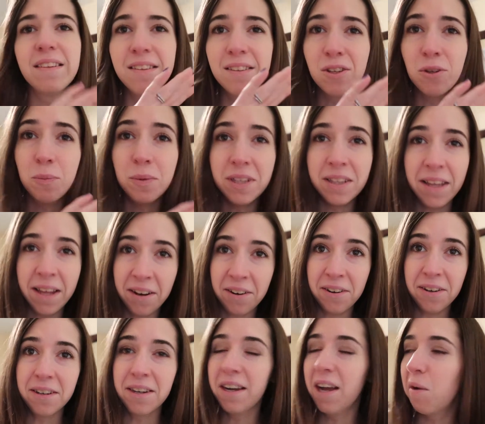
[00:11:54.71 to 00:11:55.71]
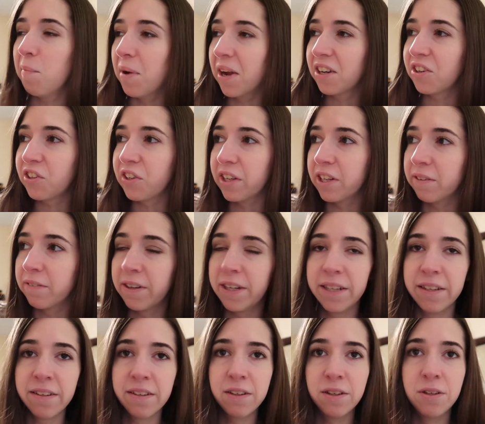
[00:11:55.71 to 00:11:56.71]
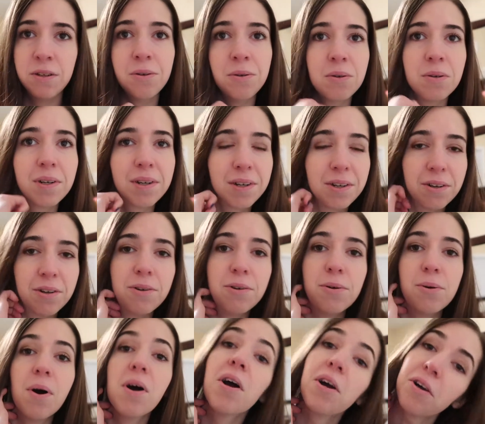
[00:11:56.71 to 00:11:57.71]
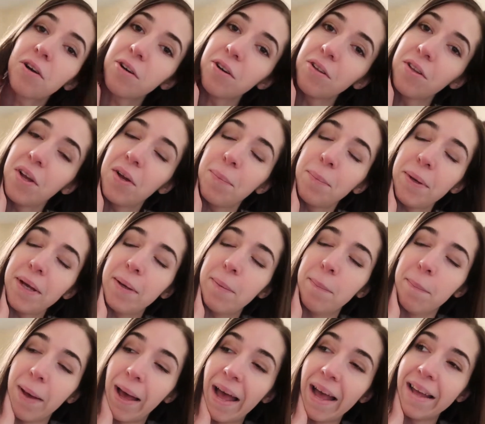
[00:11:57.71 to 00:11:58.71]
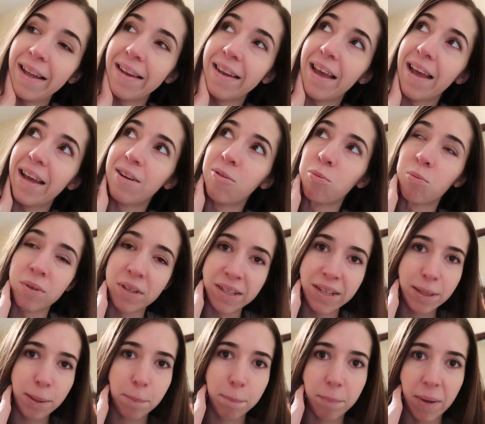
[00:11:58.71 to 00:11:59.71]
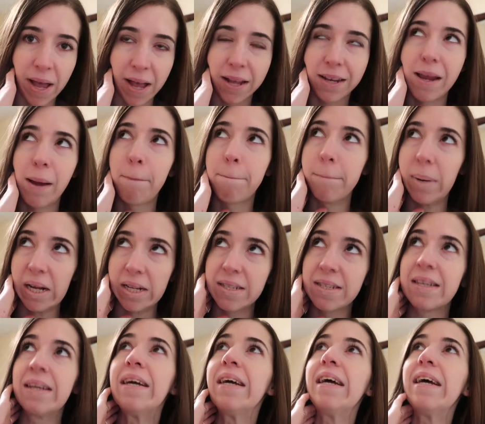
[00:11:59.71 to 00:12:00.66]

a little bit later. I'm actually getting ready to curl up in bed and read in bed, but